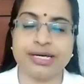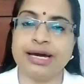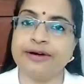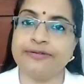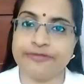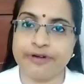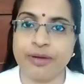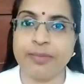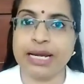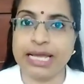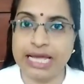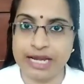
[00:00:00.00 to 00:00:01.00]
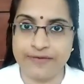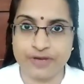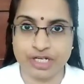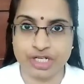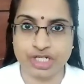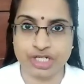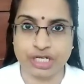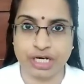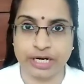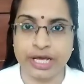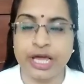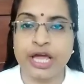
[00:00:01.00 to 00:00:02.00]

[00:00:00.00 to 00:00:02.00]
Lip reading: a formal invitation card.